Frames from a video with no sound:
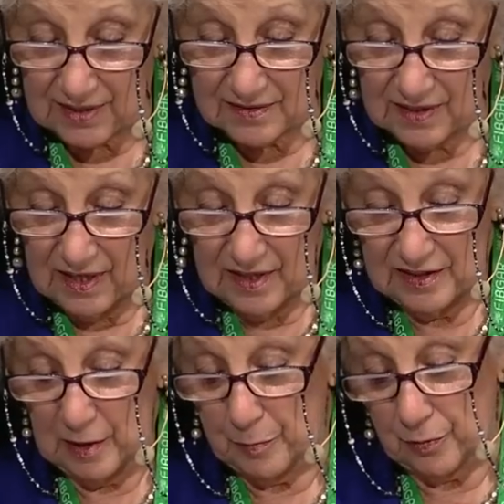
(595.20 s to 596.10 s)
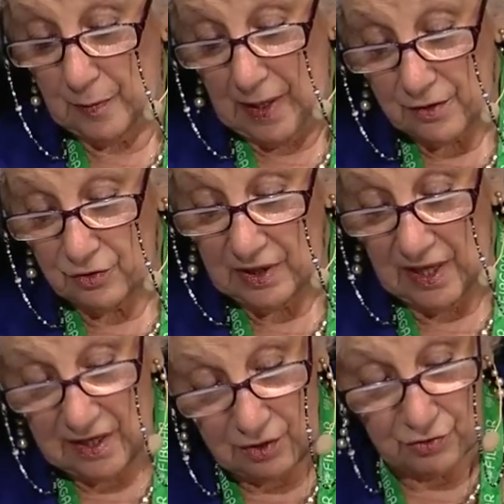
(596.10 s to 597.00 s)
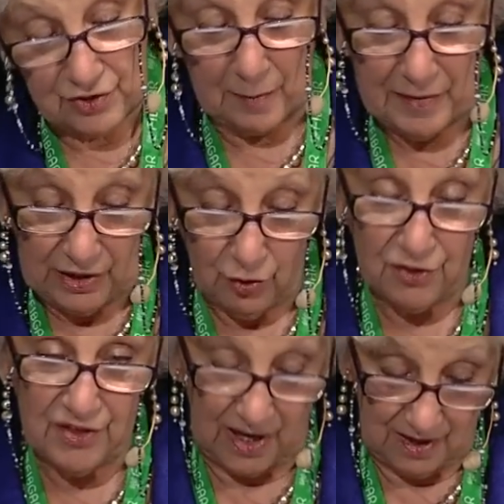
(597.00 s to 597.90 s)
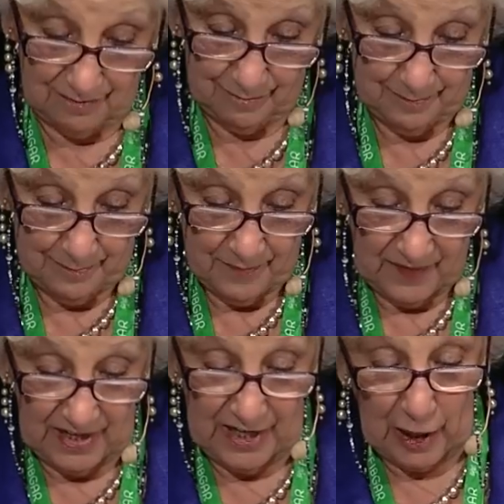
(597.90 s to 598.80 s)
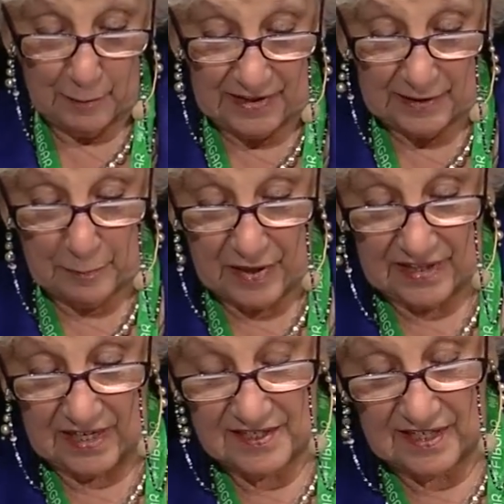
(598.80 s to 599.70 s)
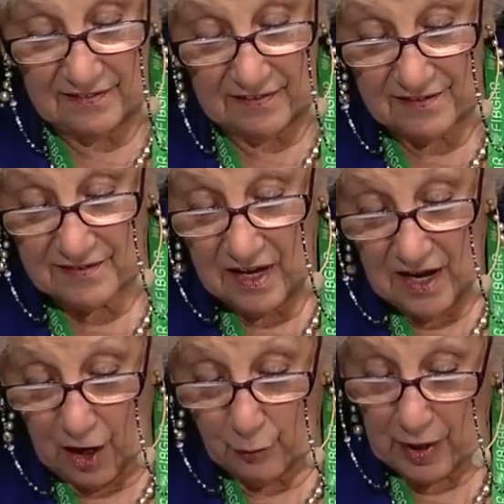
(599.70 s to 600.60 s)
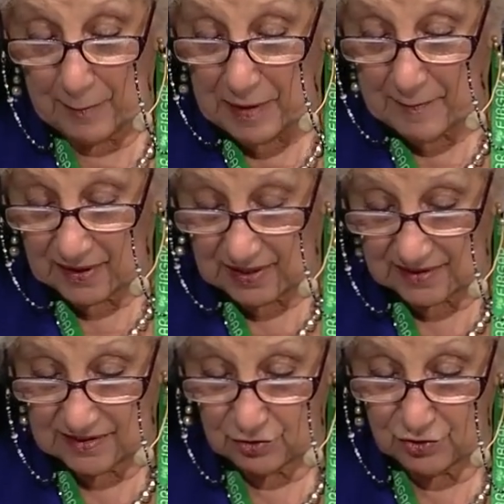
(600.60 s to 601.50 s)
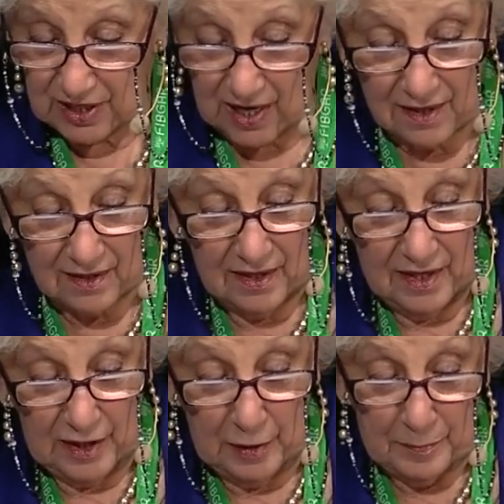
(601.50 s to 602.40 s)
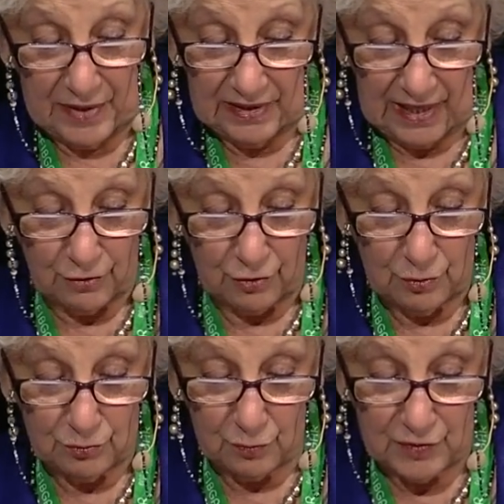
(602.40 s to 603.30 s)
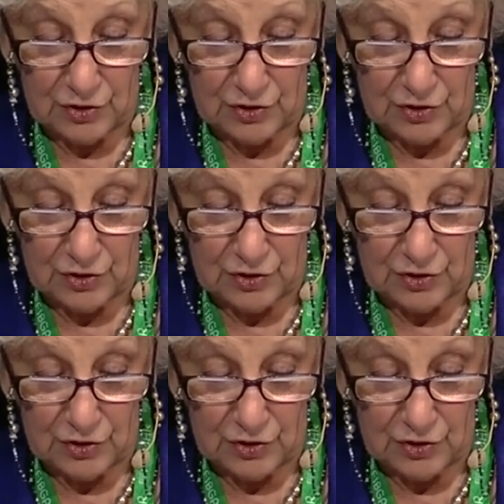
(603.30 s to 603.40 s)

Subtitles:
And we saw how some courts were full of friends and family members that were all part of the social rank,